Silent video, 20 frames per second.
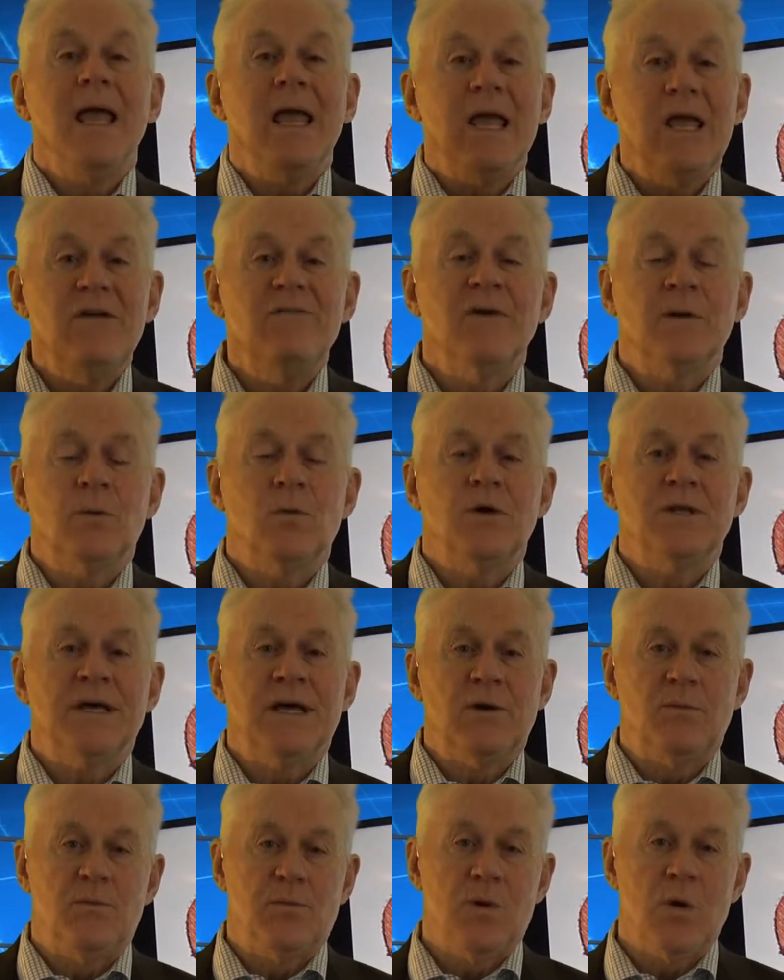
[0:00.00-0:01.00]
even
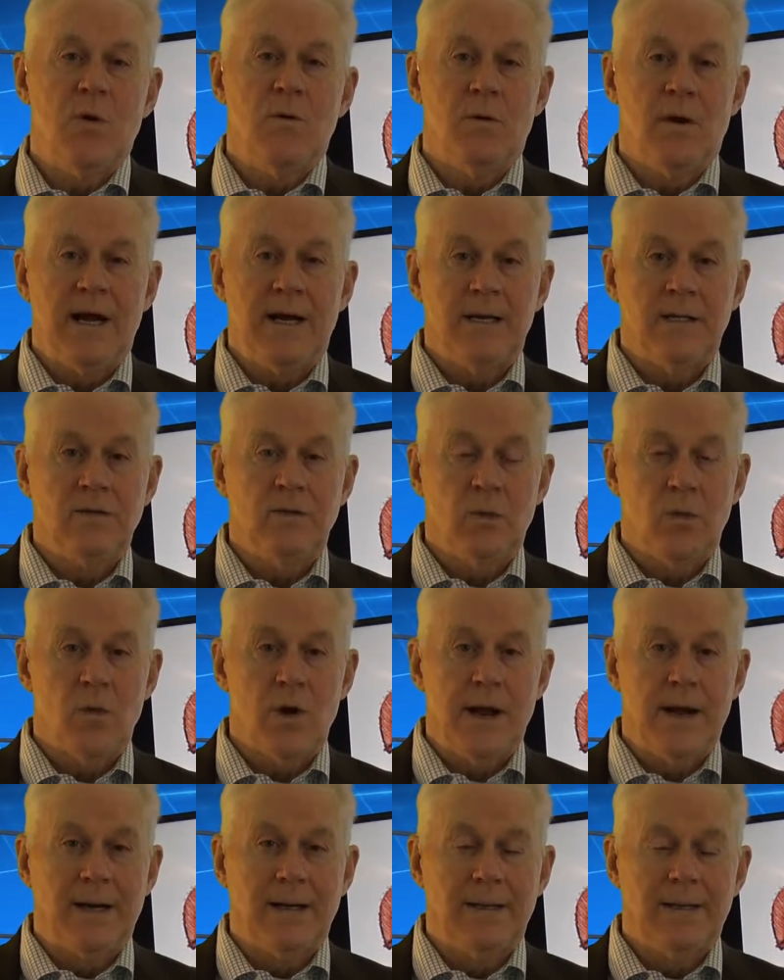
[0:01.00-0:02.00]
without prorating the
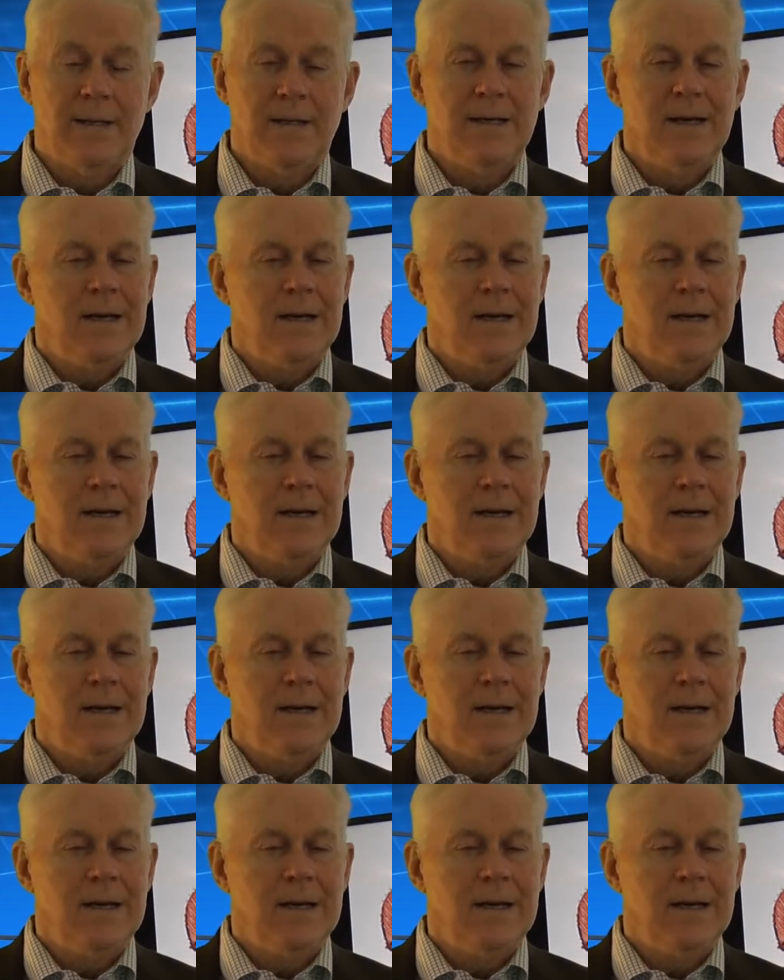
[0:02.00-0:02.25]
rent.